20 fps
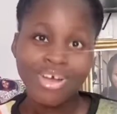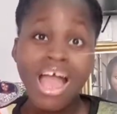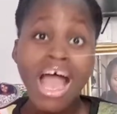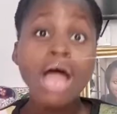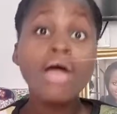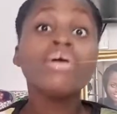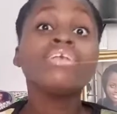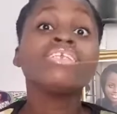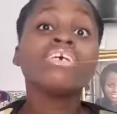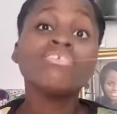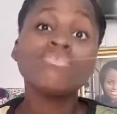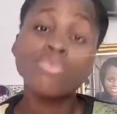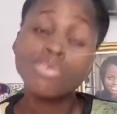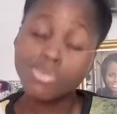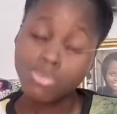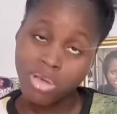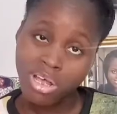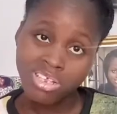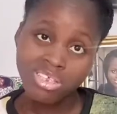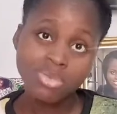How many times do you
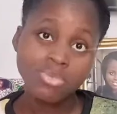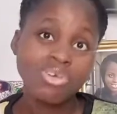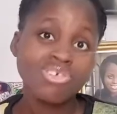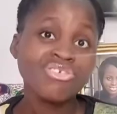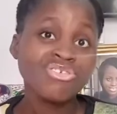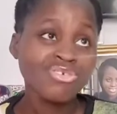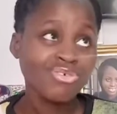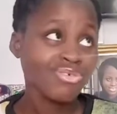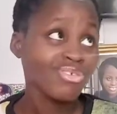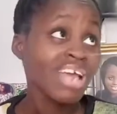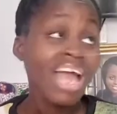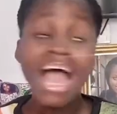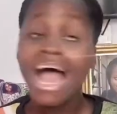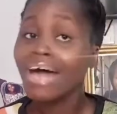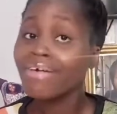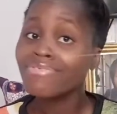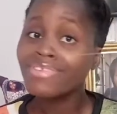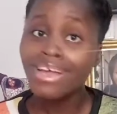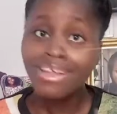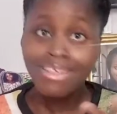want to ask this question?
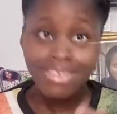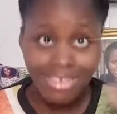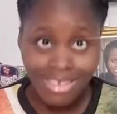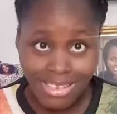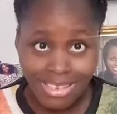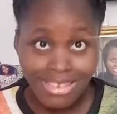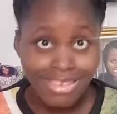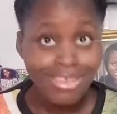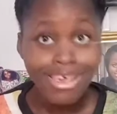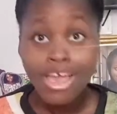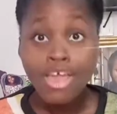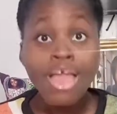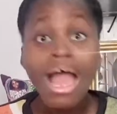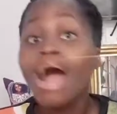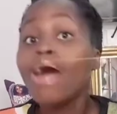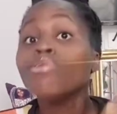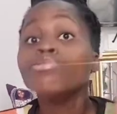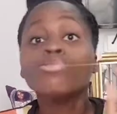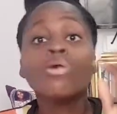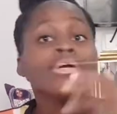I've said it.
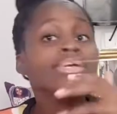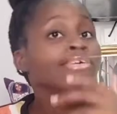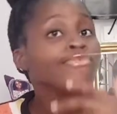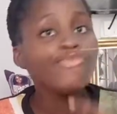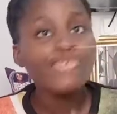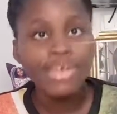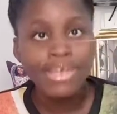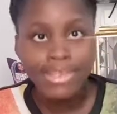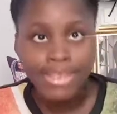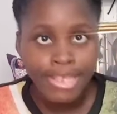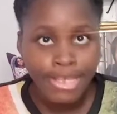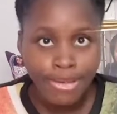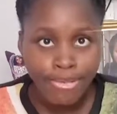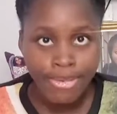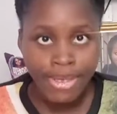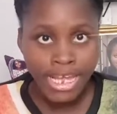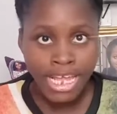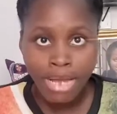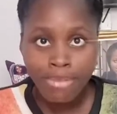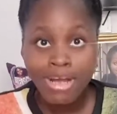I will not give you a
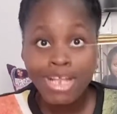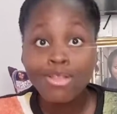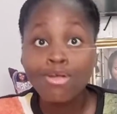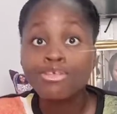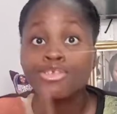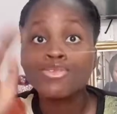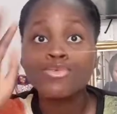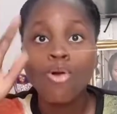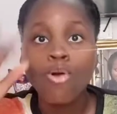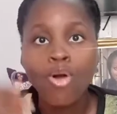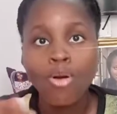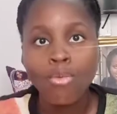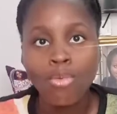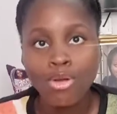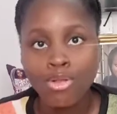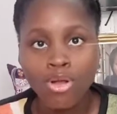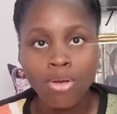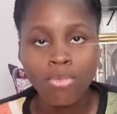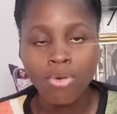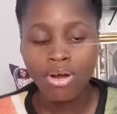name. Kemal or stop
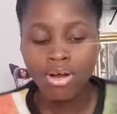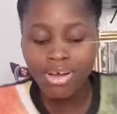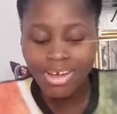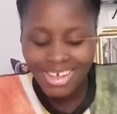Omolomo.